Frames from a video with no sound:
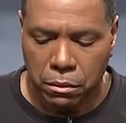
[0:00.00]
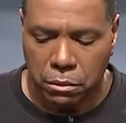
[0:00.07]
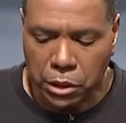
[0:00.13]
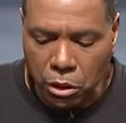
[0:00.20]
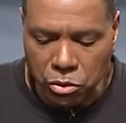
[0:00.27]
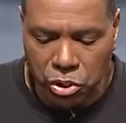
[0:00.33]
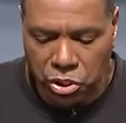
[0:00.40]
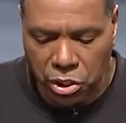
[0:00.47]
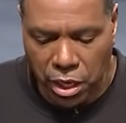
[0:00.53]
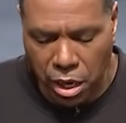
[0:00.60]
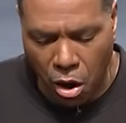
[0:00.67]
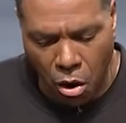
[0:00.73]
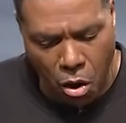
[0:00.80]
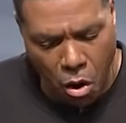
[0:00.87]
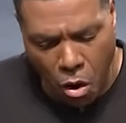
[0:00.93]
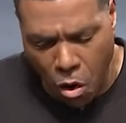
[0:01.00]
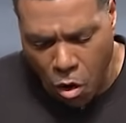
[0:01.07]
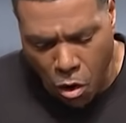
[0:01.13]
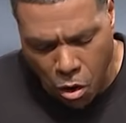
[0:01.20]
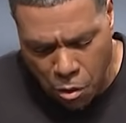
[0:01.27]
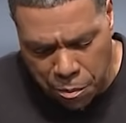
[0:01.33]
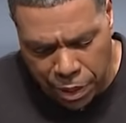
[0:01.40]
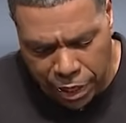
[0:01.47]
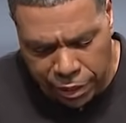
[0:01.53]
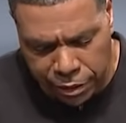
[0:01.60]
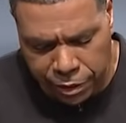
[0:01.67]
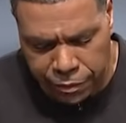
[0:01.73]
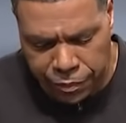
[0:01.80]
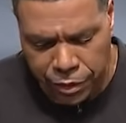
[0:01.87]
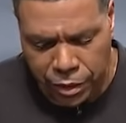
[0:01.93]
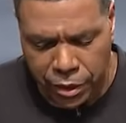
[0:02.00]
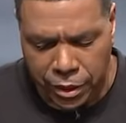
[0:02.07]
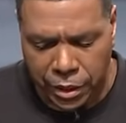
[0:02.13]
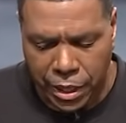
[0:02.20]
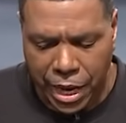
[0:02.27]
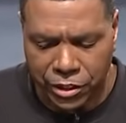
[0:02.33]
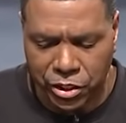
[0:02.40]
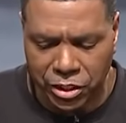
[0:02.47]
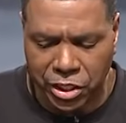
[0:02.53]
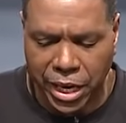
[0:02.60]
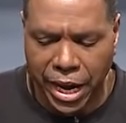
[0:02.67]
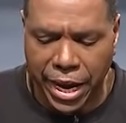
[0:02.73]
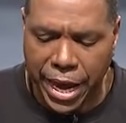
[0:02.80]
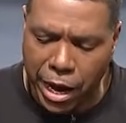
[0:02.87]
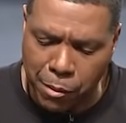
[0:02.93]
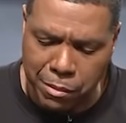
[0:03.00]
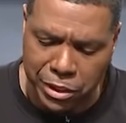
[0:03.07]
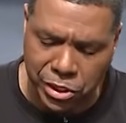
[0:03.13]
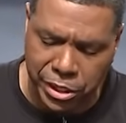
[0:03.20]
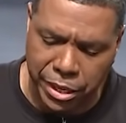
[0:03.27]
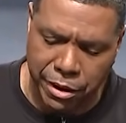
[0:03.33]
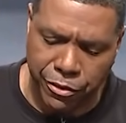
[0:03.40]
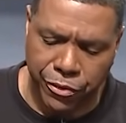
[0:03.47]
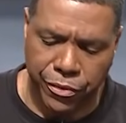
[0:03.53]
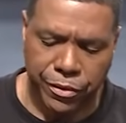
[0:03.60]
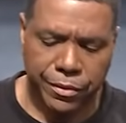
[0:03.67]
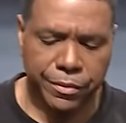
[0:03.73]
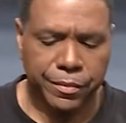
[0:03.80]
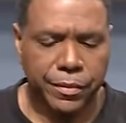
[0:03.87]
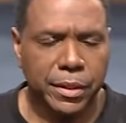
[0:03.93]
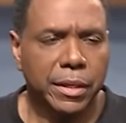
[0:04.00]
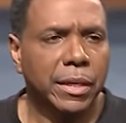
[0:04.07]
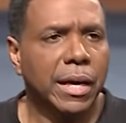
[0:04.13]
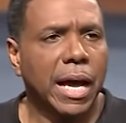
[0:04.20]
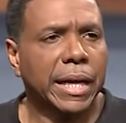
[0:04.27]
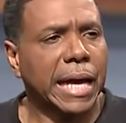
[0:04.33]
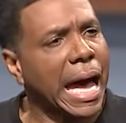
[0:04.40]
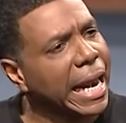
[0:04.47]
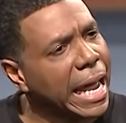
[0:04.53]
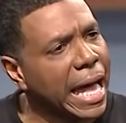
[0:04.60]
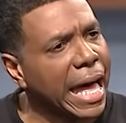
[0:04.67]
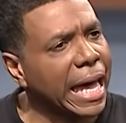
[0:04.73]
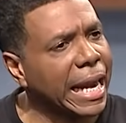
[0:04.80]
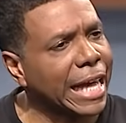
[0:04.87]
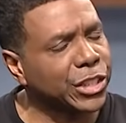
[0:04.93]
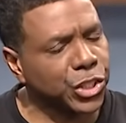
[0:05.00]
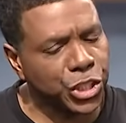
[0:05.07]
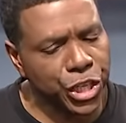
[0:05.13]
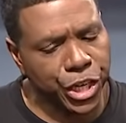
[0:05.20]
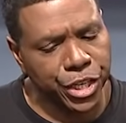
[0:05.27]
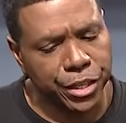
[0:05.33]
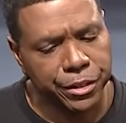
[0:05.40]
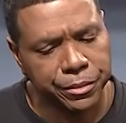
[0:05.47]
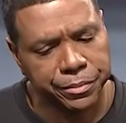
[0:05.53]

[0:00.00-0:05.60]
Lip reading: Don't say, oh, but I just can't help myself. I gotta have that sugar.